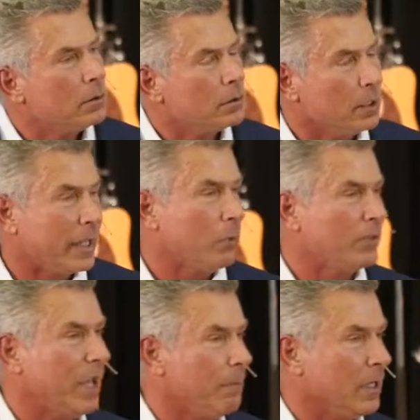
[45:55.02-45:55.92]
You're like,
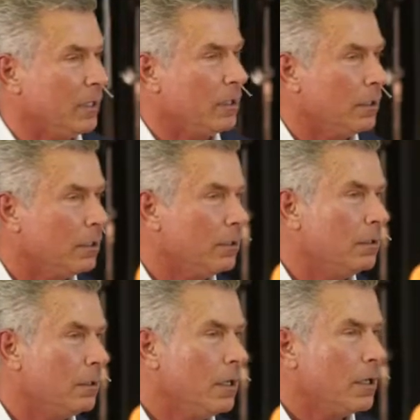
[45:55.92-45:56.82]
What's that mean?
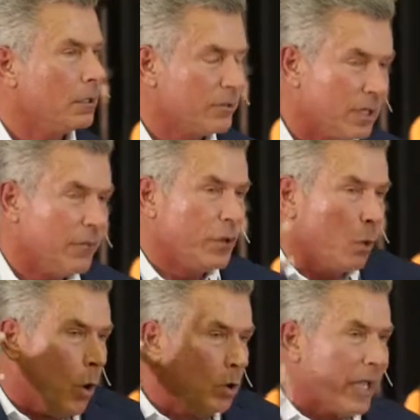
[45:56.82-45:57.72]
You see, if
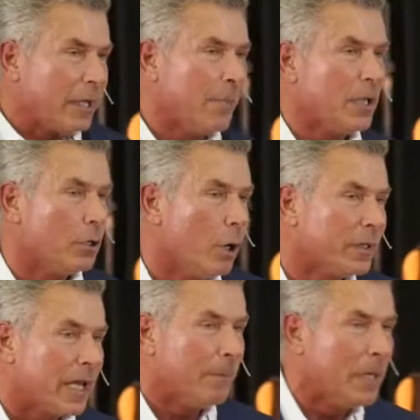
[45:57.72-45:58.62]
you're old like me, you know
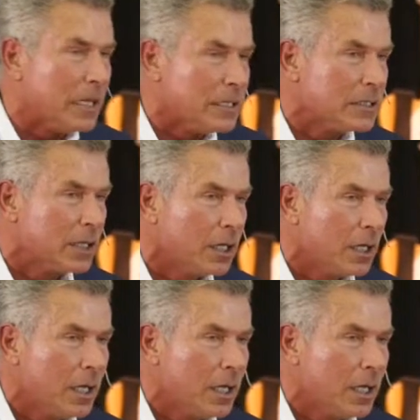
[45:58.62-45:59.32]
what that means.